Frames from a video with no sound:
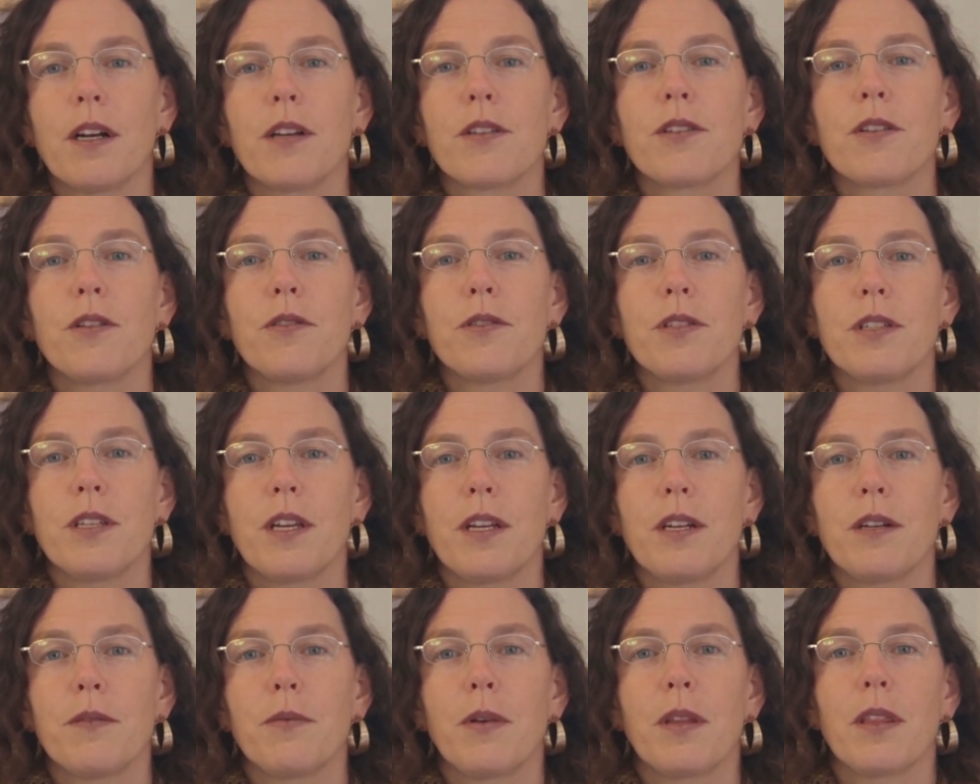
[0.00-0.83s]

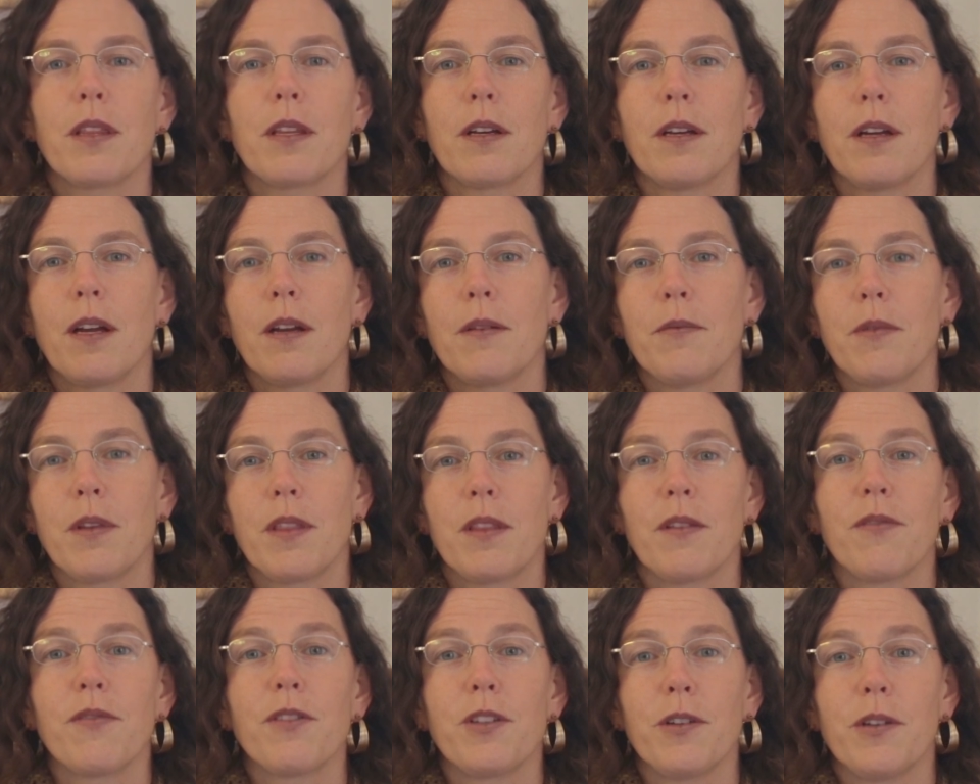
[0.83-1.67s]
associated with
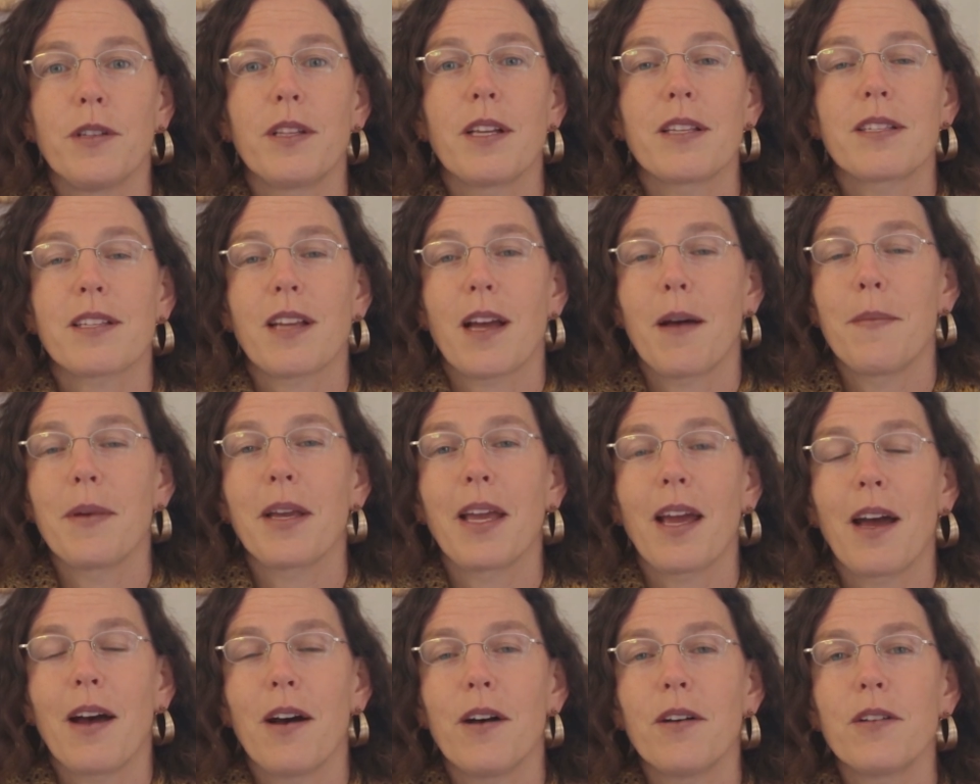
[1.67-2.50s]
the fluid that's
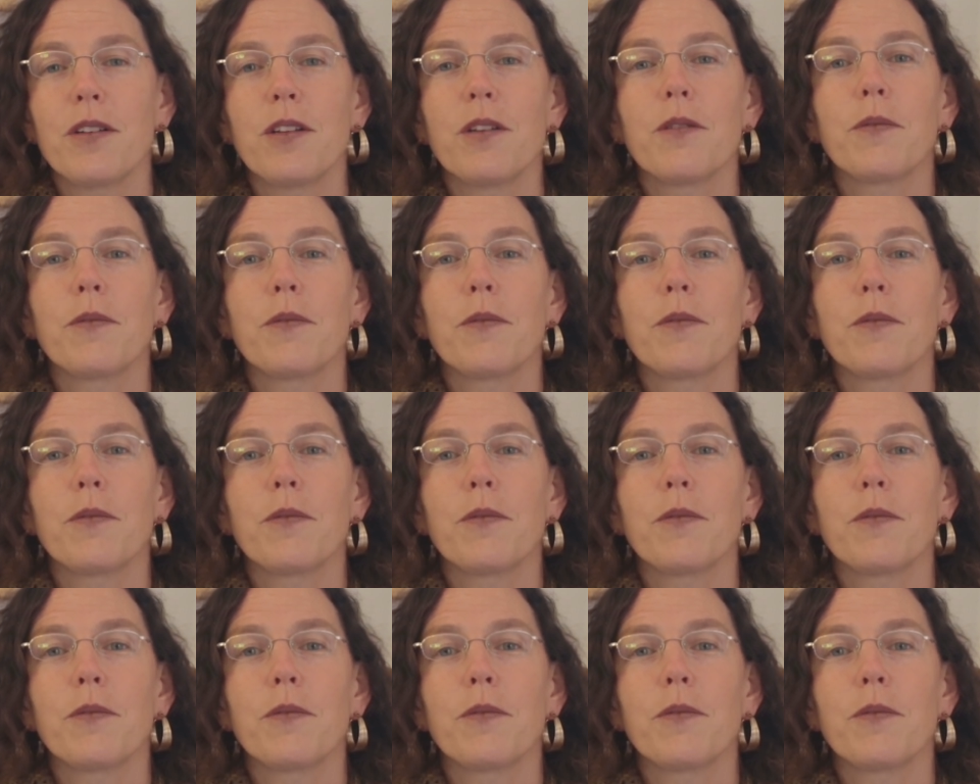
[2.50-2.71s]
coming out,